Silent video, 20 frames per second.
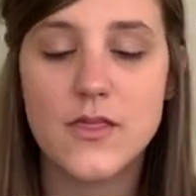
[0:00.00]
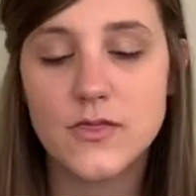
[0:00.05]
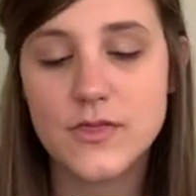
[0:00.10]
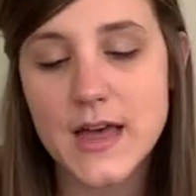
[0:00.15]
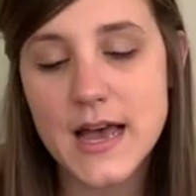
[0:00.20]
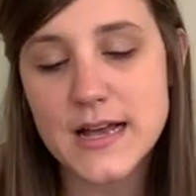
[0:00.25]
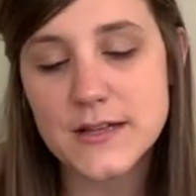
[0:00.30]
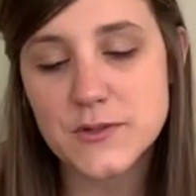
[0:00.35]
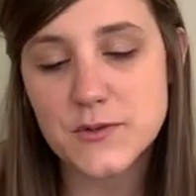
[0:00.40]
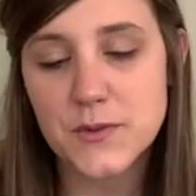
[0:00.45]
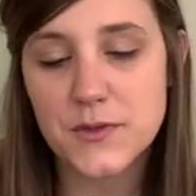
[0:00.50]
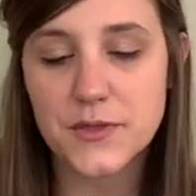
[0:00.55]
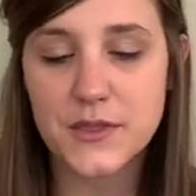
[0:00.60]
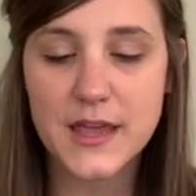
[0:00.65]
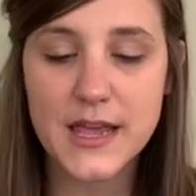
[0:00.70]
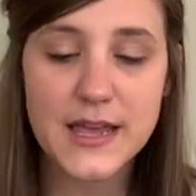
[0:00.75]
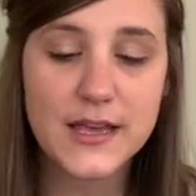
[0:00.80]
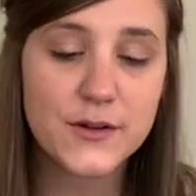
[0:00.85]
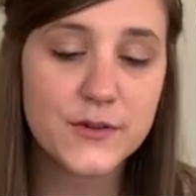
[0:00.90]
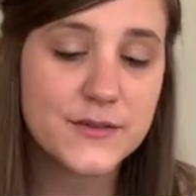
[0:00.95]
that's what
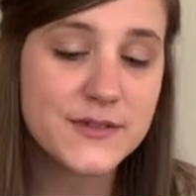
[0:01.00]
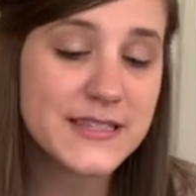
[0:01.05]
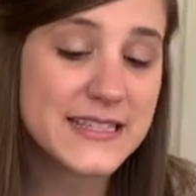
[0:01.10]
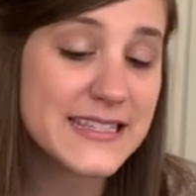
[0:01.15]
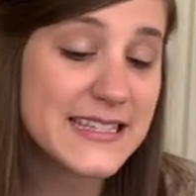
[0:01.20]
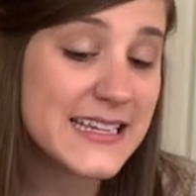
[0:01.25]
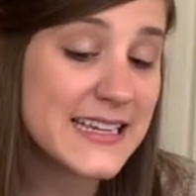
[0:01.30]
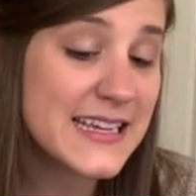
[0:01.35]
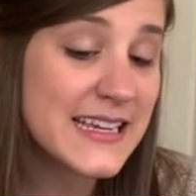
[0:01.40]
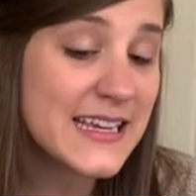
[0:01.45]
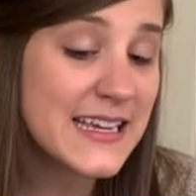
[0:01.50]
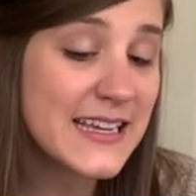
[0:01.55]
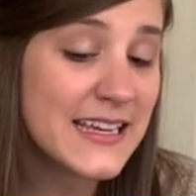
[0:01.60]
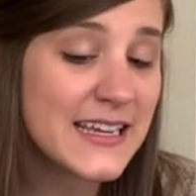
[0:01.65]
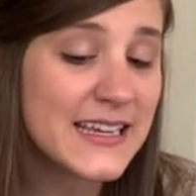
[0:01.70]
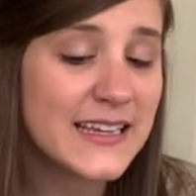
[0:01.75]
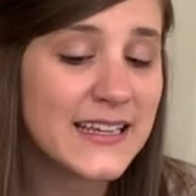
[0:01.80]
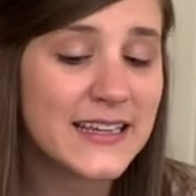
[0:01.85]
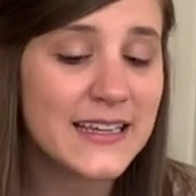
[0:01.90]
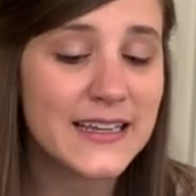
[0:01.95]
they don't
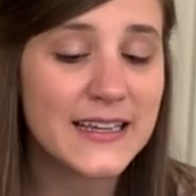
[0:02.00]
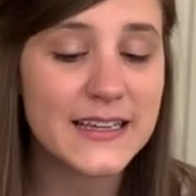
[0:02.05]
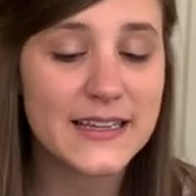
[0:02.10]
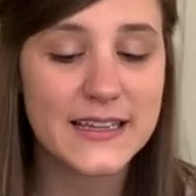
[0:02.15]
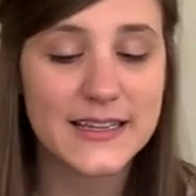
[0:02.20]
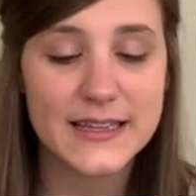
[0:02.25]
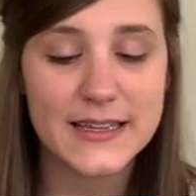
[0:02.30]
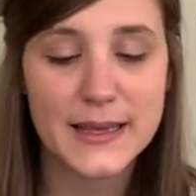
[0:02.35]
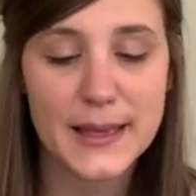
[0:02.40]
see, A